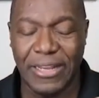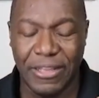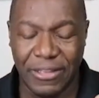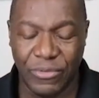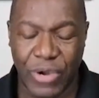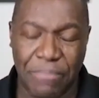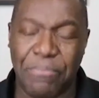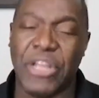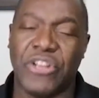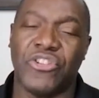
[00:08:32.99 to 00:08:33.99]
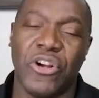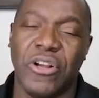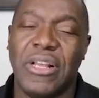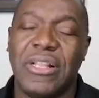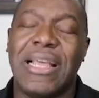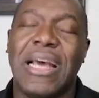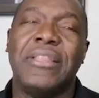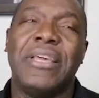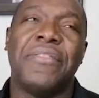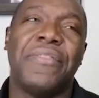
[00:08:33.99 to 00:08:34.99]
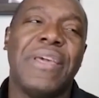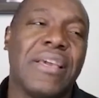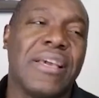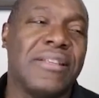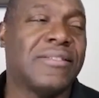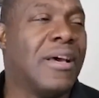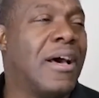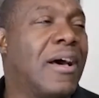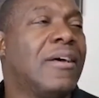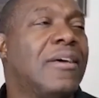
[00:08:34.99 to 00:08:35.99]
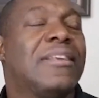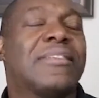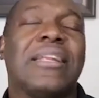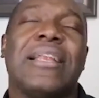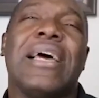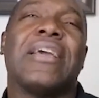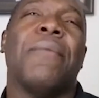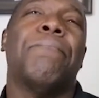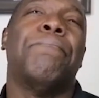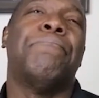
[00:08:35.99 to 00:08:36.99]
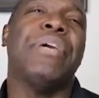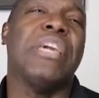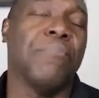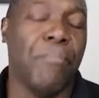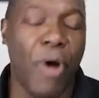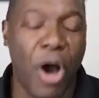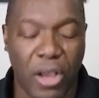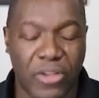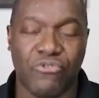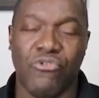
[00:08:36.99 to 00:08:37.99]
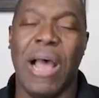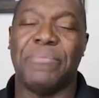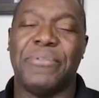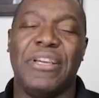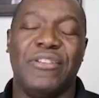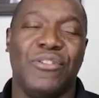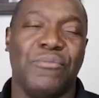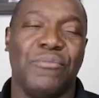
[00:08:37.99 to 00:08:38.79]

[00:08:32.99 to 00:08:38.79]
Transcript: I, I picture that they think it's uh, it's kind of like a big box wrapped in